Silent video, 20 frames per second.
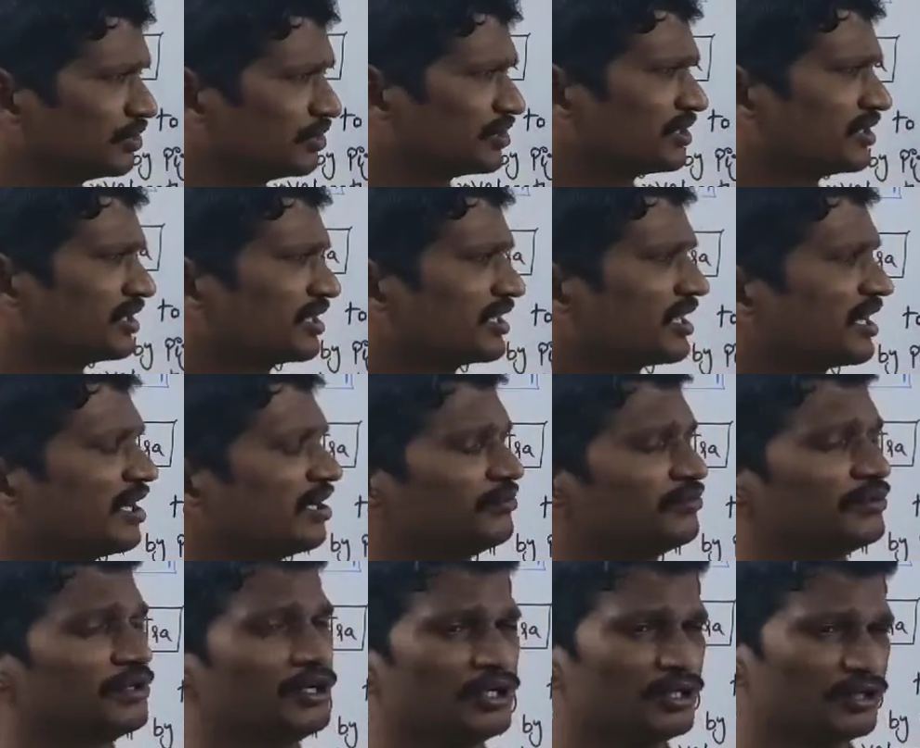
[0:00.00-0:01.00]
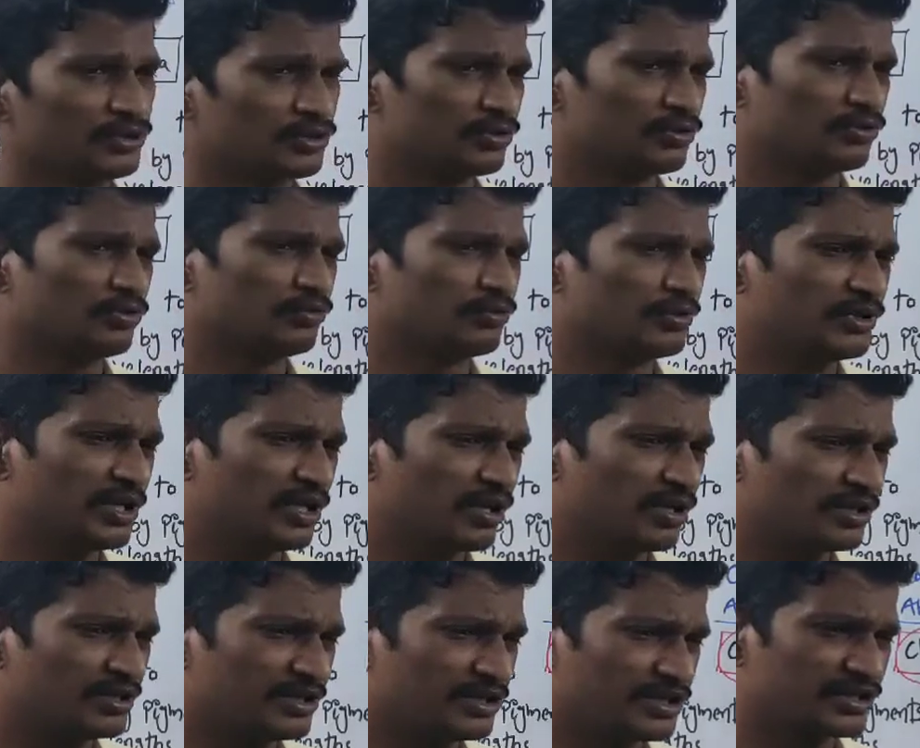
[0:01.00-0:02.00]
So this is the graph. So
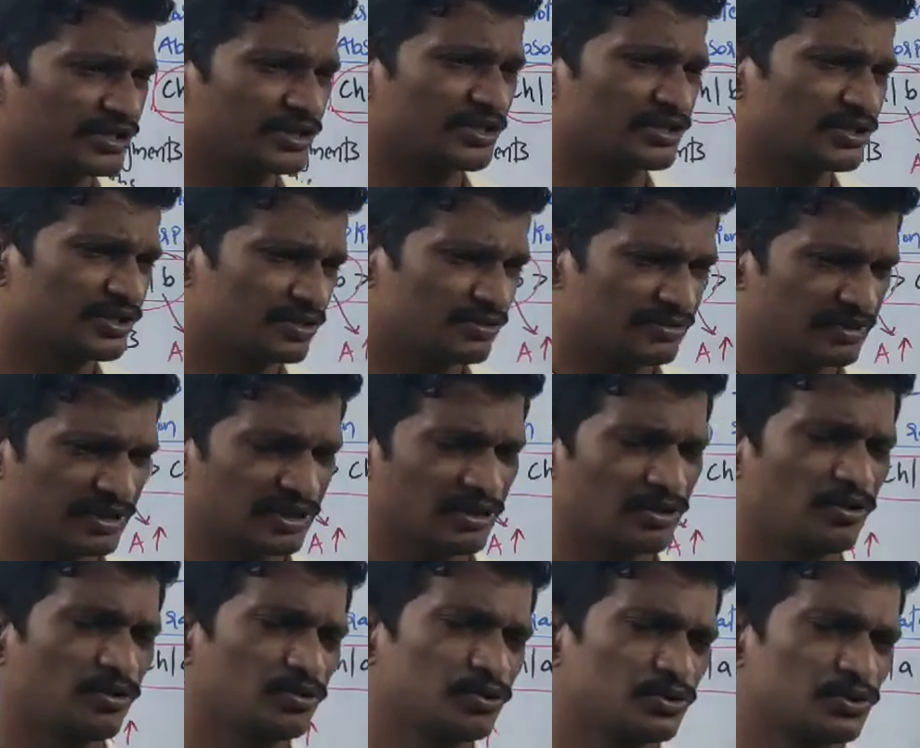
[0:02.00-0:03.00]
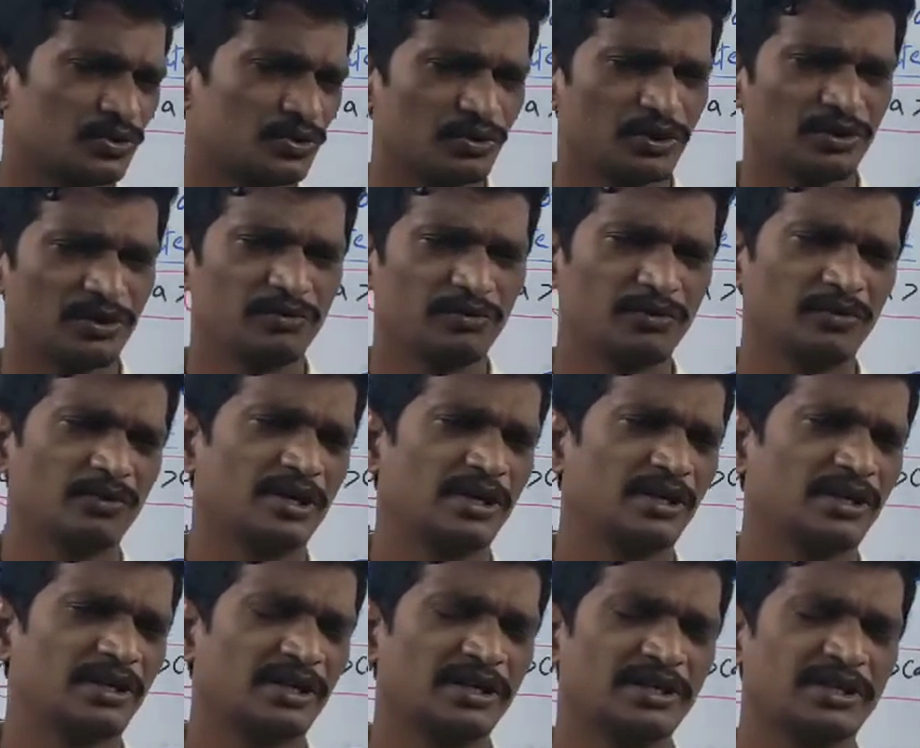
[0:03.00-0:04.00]
we already discussed very close to the
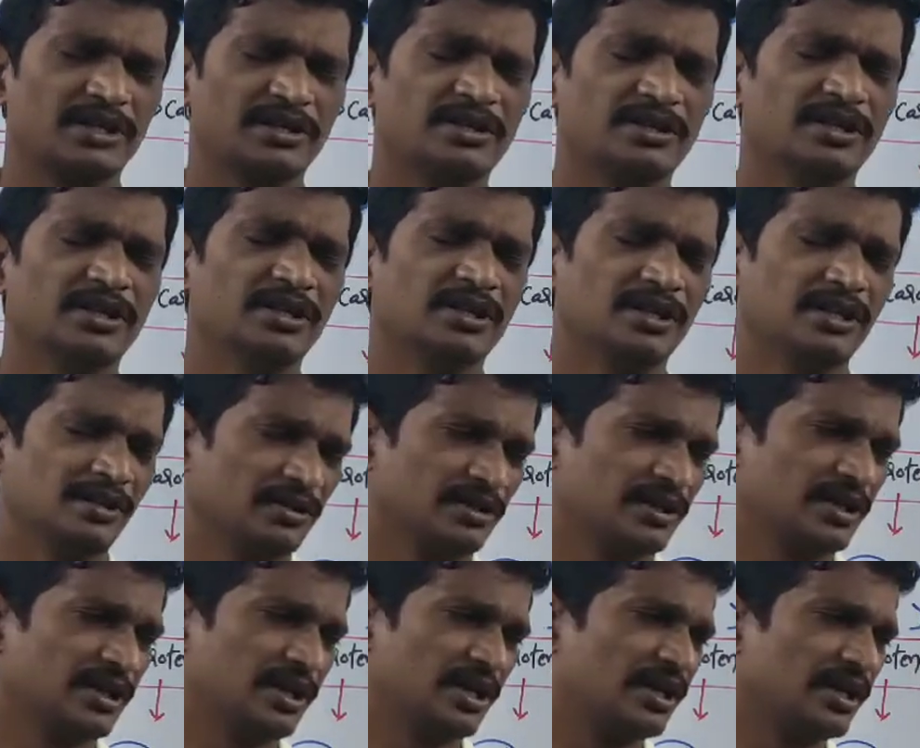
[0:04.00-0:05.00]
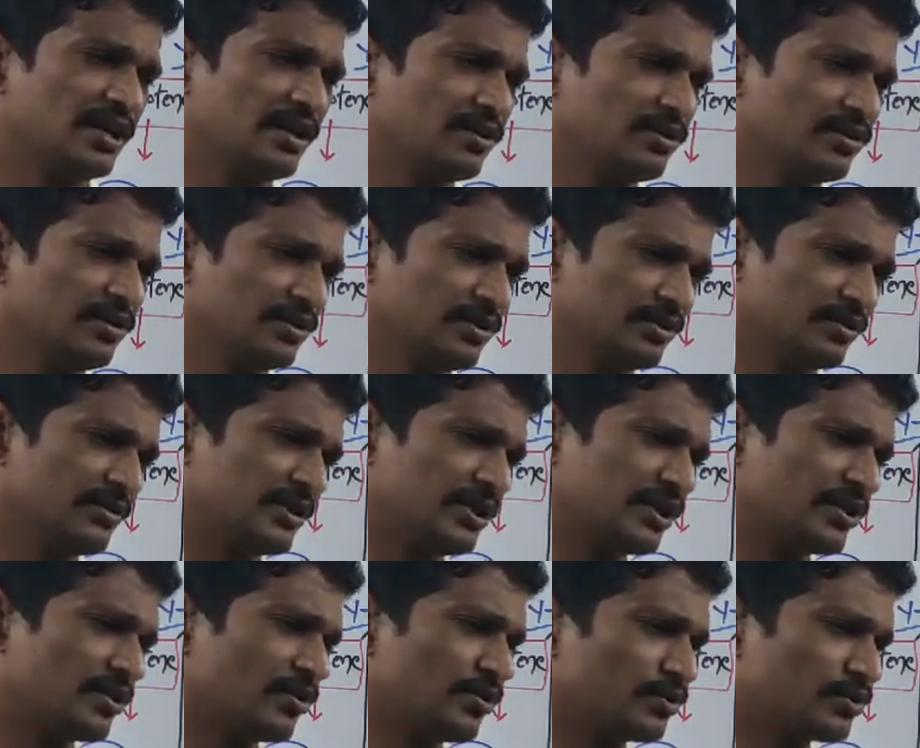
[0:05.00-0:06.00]
400, and
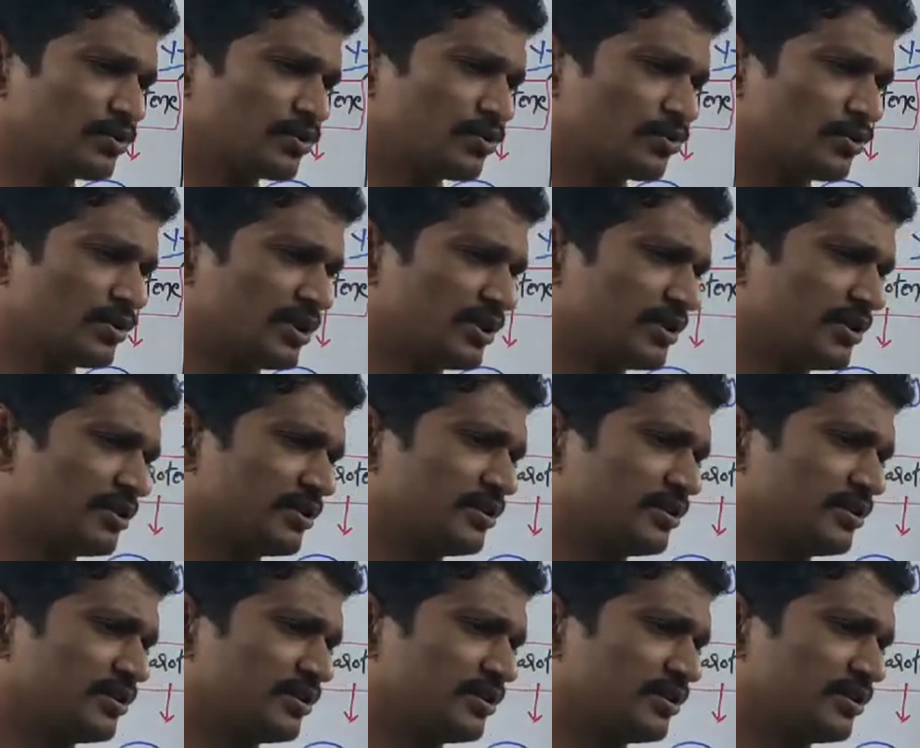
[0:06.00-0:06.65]
very close to